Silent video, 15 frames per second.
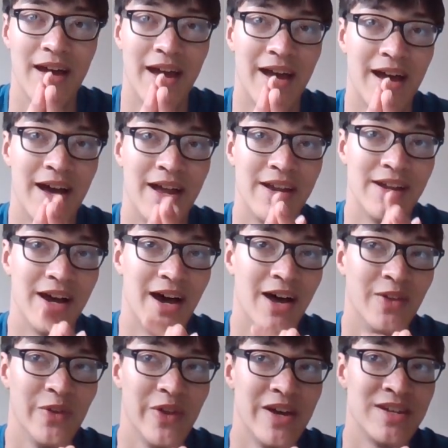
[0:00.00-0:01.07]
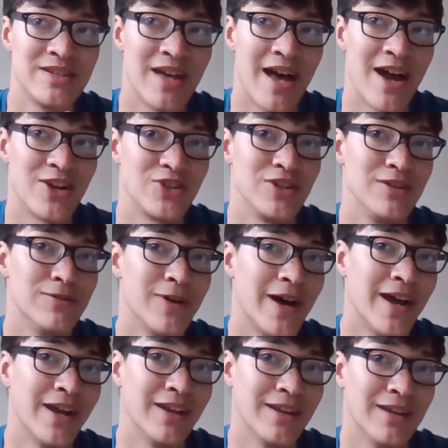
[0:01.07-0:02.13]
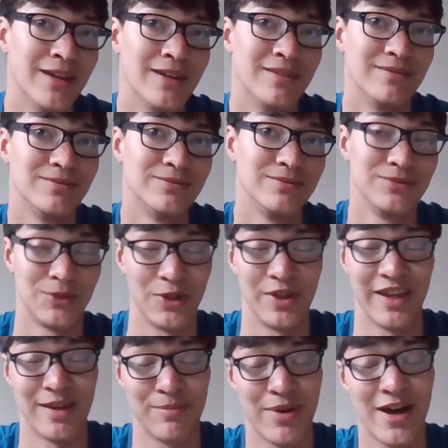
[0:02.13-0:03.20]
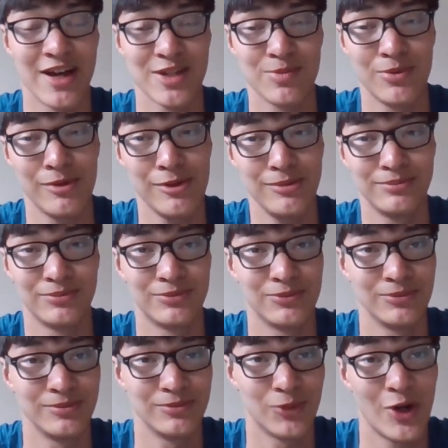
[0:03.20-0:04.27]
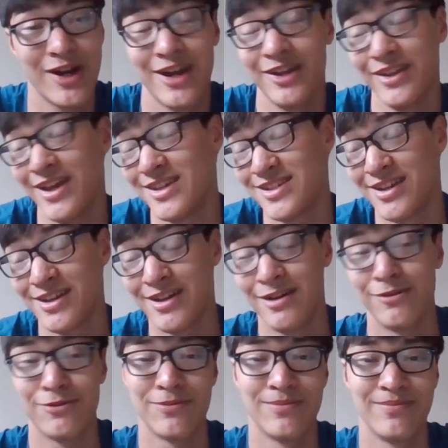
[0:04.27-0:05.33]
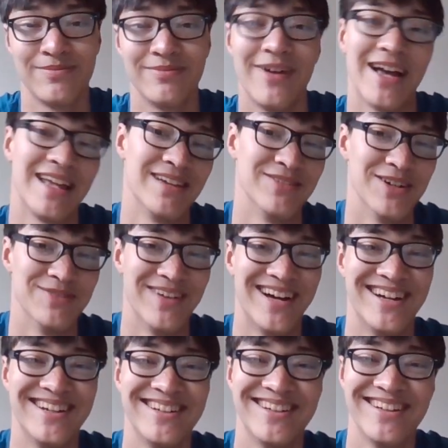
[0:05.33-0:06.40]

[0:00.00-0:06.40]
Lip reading: And unless I actually find it really impossible or I get lazy enough, I give up.